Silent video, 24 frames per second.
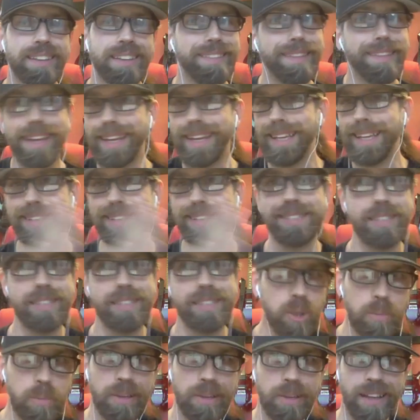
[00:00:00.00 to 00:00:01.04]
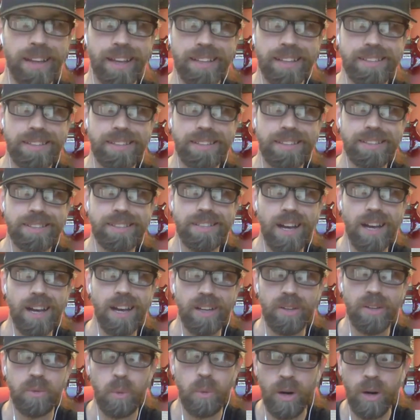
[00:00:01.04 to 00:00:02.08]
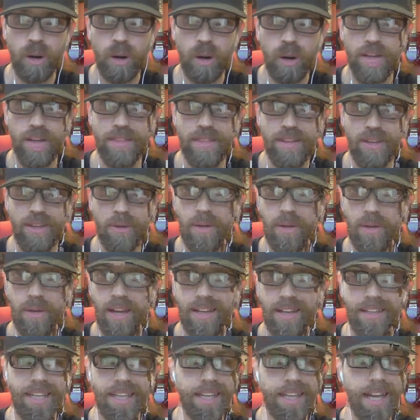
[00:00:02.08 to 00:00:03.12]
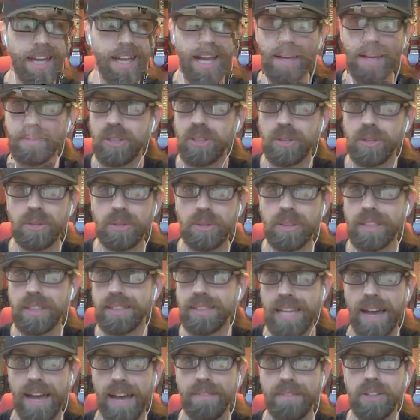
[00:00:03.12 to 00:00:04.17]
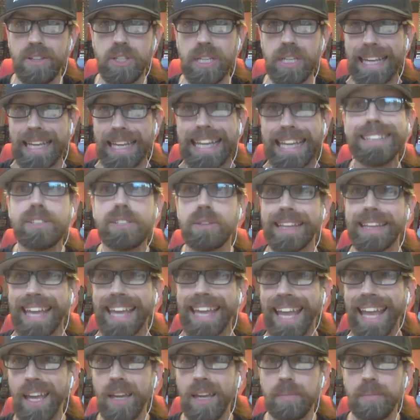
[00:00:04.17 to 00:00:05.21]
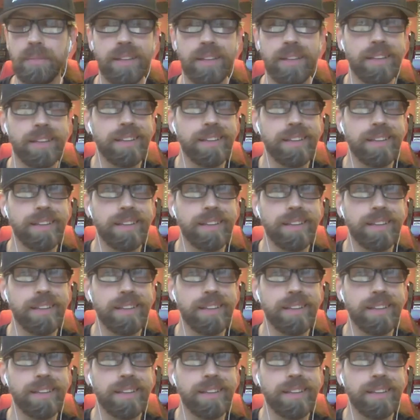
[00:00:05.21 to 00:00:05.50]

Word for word: that can still play tug of war with you and get absolutely savage and into the game.